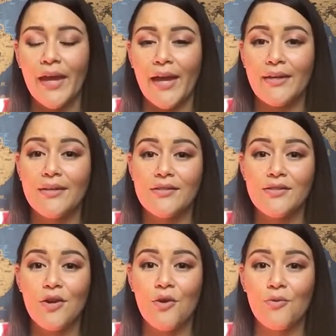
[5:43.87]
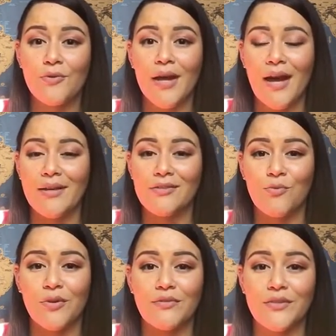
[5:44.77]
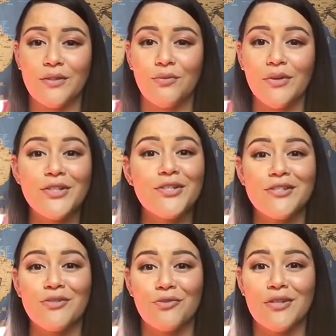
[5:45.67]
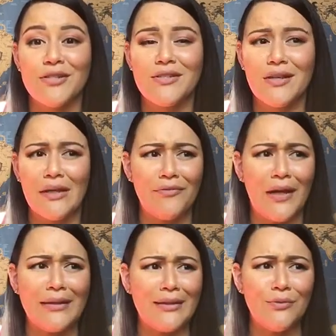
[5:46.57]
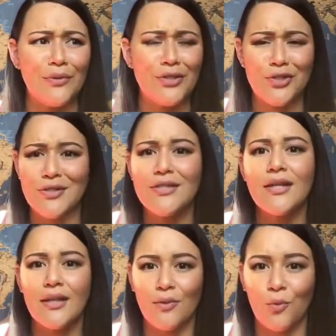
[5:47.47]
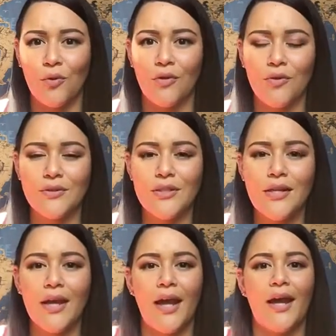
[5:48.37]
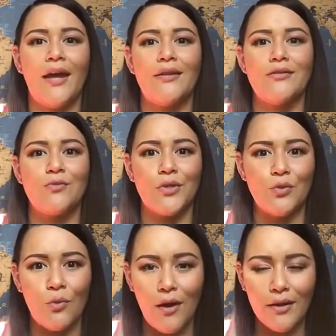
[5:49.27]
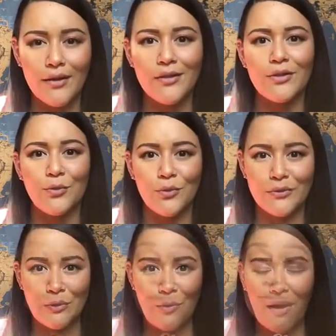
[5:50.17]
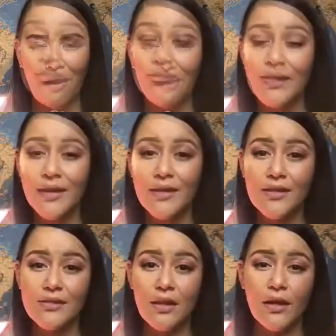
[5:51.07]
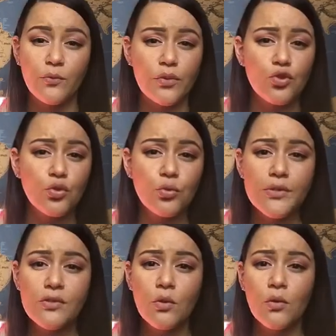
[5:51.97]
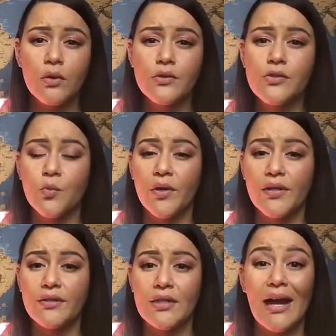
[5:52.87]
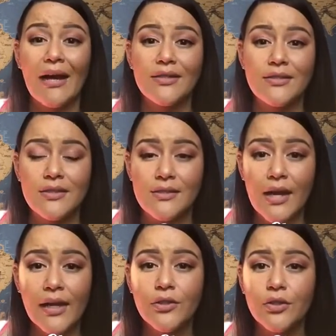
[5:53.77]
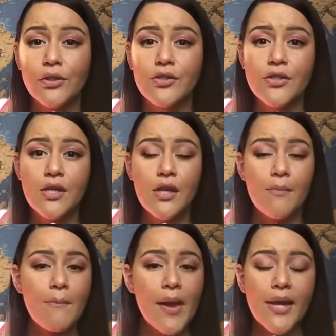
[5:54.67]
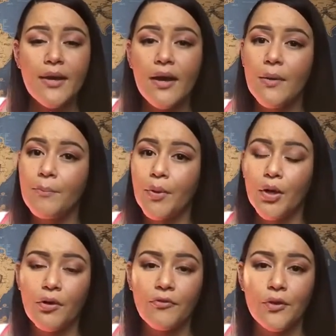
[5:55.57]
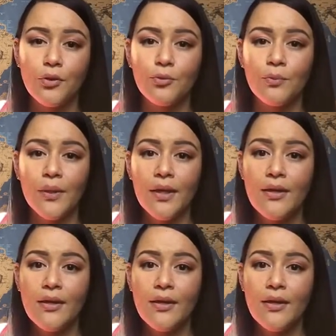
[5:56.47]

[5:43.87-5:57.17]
and it is known as one of the richest streets, if not the richest in the world. And when you walk it, you will know why. The Champs-Élysées is lined with jewelry stores with the highest designers, makeup, perfume.